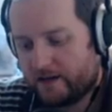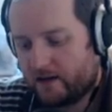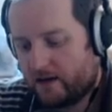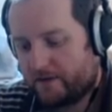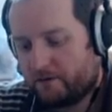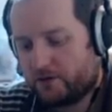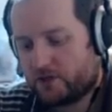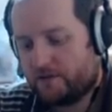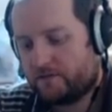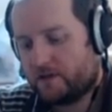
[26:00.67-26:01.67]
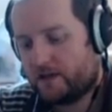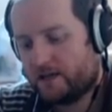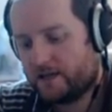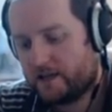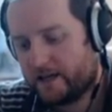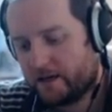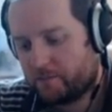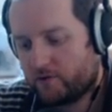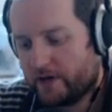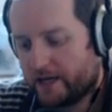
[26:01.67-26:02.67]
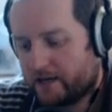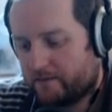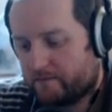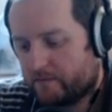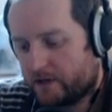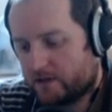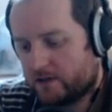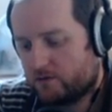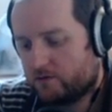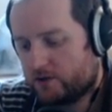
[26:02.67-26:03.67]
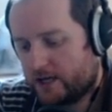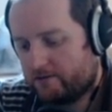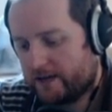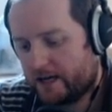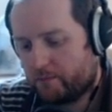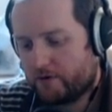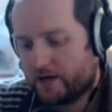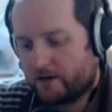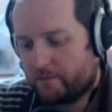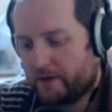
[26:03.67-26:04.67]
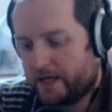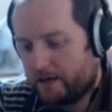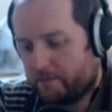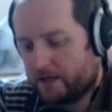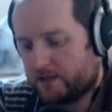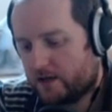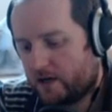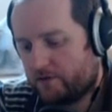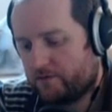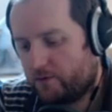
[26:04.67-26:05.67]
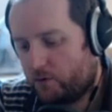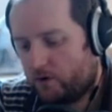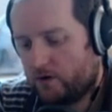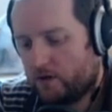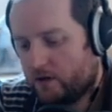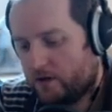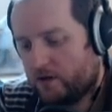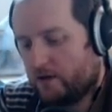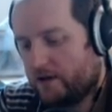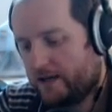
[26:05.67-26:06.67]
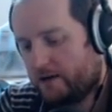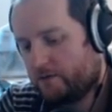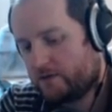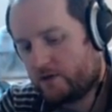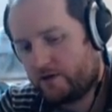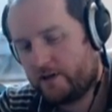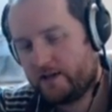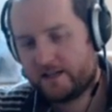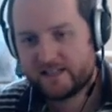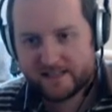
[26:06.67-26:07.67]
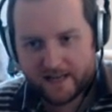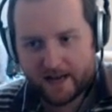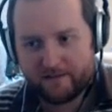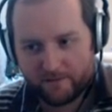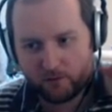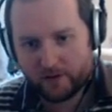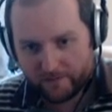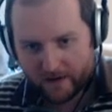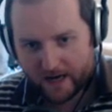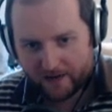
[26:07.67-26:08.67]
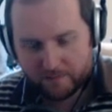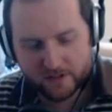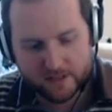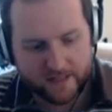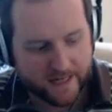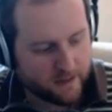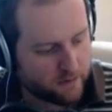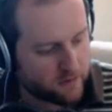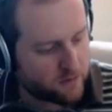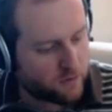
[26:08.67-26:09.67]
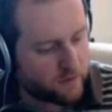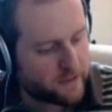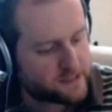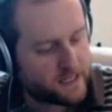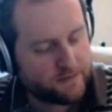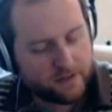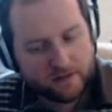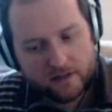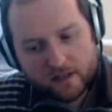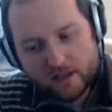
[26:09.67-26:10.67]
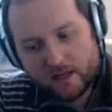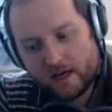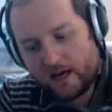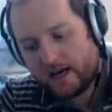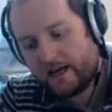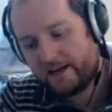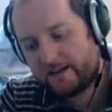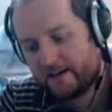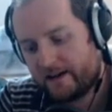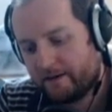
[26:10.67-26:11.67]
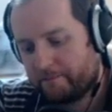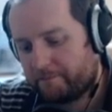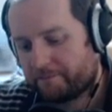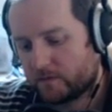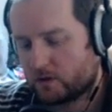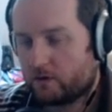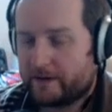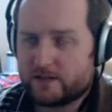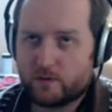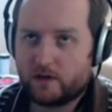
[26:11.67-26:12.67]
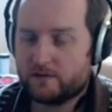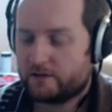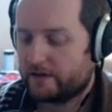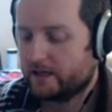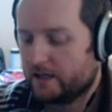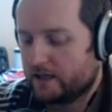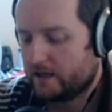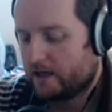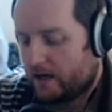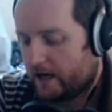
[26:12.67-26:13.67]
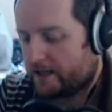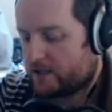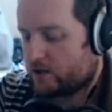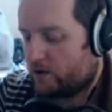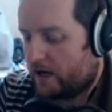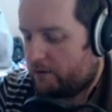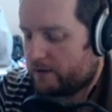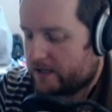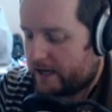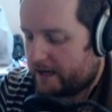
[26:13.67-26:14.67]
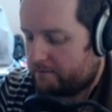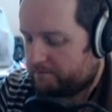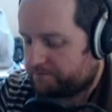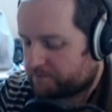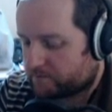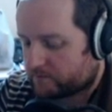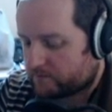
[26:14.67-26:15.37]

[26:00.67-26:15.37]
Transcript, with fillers: eight and a half hour shift and I didn't get a break because you don't generally get a break on a PM. But I started at four, and I was on a ten forty five, but didn't get out till quarter past eleven, and um quarter past twelve, sorry. And so I was um